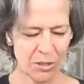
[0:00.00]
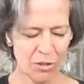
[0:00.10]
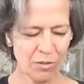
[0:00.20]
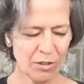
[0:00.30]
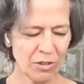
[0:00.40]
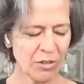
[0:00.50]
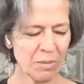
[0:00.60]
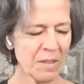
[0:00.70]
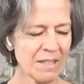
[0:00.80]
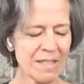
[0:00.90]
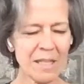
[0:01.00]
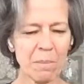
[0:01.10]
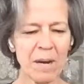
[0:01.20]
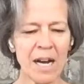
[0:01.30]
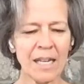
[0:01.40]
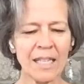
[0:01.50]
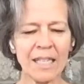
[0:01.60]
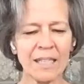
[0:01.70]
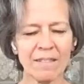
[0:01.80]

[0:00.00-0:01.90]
nervous system that's in the body.